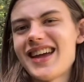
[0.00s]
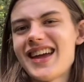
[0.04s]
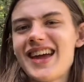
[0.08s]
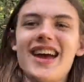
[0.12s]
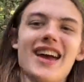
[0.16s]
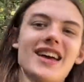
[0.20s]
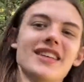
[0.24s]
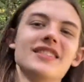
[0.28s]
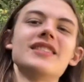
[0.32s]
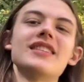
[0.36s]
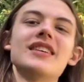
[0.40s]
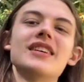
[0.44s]

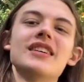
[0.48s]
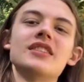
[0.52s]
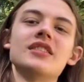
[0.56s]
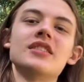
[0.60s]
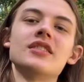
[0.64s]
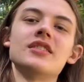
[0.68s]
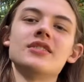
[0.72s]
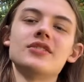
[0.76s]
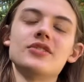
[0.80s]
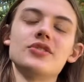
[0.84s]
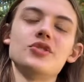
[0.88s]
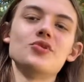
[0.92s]
and then
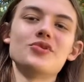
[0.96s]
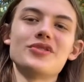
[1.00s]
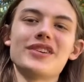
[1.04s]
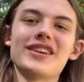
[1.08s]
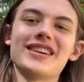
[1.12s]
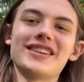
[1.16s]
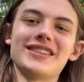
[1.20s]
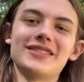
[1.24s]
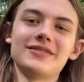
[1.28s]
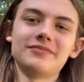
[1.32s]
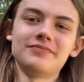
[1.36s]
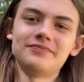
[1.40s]
you
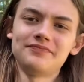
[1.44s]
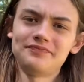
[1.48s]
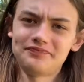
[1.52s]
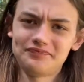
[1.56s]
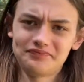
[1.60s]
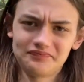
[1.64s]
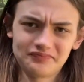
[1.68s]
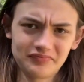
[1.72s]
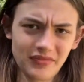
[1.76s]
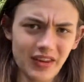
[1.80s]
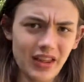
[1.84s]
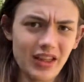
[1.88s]
can
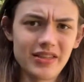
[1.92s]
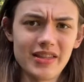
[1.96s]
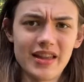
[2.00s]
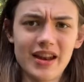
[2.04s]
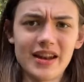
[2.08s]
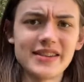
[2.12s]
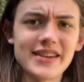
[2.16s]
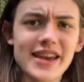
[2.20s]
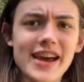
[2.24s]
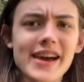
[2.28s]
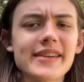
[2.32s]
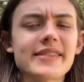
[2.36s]

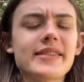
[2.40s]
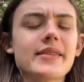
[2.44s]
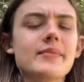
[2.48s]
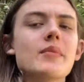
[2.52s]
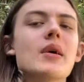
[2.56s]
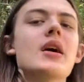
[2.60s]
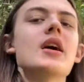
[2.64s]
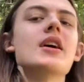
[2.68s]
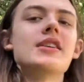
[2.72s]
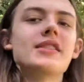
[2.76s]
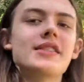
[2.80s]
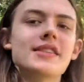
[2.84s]
attack them.
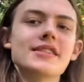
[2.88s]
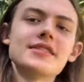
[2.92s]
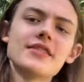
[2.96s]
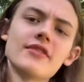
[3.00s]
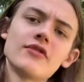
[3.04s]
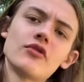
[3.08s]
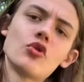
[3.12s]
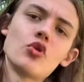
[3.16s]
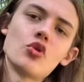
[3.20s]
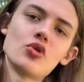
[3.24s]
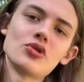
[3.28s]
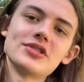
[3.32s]
This, of
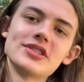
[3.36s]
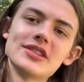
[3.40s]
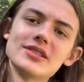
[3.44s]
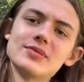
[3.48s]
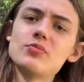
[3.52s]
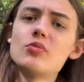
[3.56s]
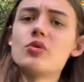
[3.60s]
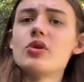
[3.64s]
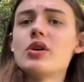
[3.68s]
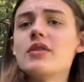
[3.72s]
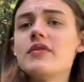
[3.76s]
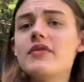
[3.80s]
course, is
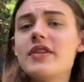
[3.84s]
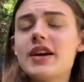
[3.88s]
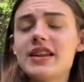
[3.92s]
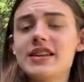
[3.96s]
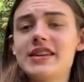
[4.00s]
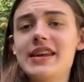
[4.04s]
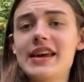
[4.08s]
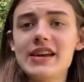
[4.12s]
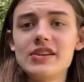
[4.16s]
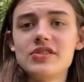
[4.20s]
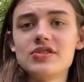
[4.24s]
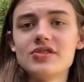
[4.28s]
more
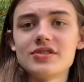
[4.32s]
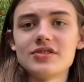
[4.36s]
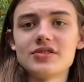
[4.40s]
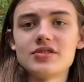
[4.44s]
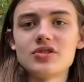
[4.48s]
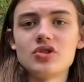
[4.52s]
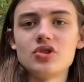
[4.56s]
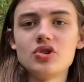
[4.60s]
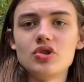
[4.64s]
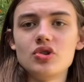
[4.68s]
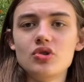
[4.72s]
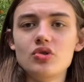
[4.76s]
advantageous
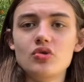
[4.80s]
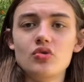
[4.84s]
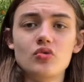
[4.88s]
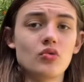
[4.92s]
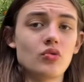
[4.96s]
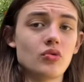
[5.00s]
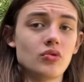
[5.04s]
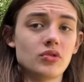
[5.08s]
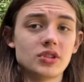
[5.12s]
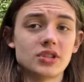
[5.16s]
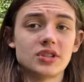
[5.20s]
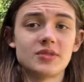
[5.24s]
to
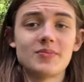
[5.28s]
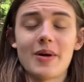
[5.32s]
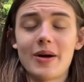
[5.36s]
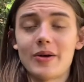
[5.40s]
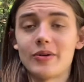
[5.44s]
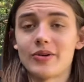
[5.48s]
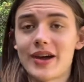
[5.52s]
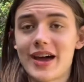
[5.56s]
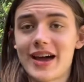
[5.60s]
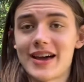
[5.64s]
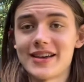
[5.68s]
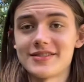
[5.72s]

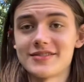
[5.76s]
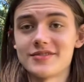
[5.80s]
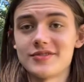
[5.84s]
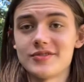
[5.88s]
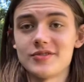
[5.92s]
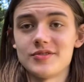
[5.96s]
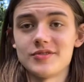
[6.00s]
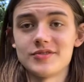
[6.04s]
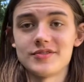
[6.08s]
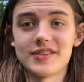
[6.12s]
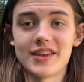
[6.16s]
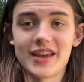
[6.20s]

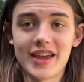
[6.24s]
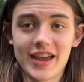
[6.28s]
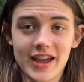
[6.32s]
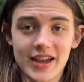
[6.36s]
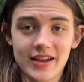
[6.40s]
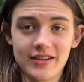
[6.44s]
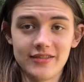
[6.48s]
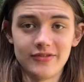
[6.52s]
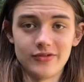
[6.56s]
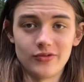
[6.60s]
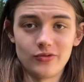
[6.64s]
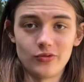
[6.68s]
spellcasters
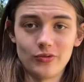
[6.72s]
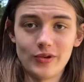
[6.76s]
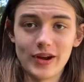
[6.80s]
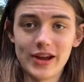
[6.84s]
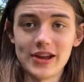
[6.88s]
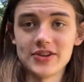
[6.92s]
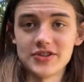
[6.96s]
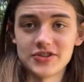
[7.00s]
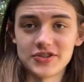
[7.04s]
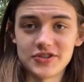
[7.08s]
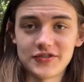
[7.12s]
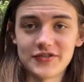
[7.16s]
and
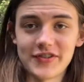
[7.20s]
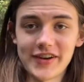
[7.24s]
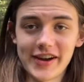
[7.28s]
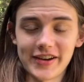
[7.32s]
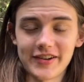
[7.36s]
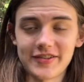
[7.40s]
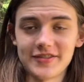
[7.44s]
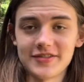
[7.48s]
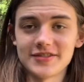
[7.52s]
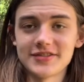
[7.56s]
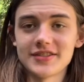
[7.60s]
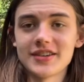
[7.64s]
ranged
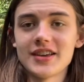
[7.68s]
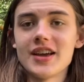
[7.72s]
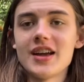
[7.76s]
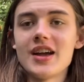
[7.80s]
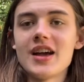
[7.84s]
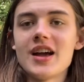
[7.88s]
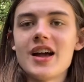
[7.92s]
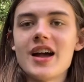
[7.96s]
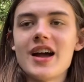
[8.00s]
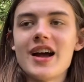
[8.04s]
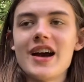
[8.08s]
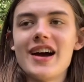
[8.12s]
fighters,
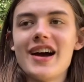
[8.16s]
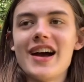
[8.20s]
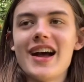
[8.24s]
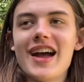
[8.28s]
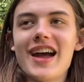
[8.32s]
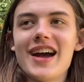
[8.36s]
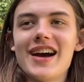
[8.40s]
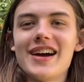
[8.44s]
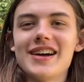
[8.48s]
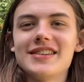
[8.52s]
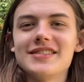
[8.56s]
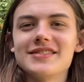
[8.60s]

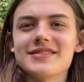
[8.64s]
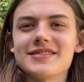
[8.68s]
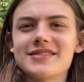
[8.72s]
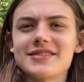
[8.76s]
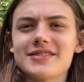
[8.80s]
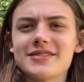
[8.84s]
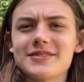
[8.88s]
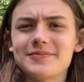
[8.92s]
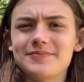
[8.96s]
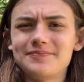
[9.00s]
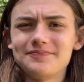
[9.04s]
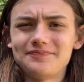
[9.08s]
as
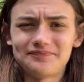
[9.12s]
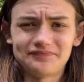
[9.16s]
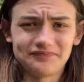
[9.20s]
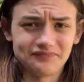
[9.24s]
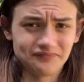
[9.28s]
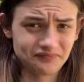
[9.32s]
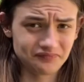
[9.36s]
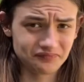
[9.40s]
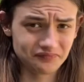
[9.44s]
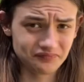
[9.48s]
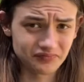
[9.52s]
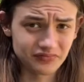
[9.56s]

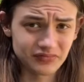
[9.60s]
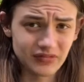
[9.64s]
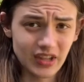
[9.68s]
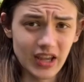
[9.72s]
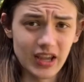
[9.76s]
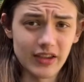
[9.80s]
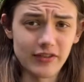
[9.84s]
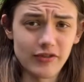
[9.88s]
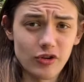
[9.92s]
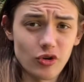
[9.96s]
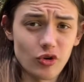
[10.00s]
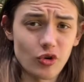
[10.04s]

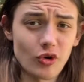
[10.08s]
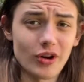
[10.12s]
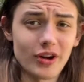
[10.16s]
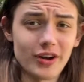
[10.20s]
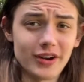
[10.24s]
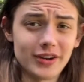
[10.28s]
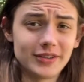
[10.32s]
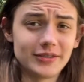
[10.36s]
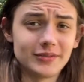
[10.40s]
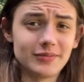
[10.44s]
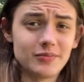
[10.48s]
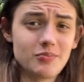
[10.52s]
if you're a
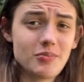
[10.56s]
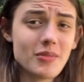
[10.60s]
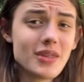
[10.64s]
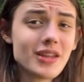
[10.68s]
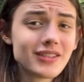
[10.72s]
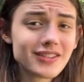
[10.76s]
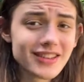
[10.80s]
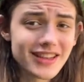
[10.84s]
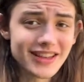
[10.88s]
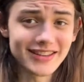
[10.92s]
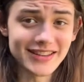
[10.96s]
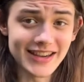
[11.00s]

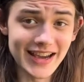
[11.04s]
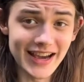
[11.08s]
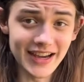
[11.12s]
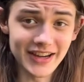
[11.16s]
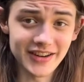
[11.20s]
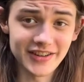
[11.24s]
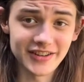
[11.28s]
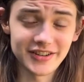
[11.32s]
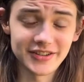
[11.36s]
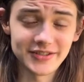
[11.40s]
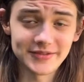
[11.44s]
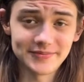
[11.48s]
melee
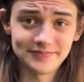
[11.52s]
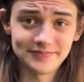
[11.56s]
attacker,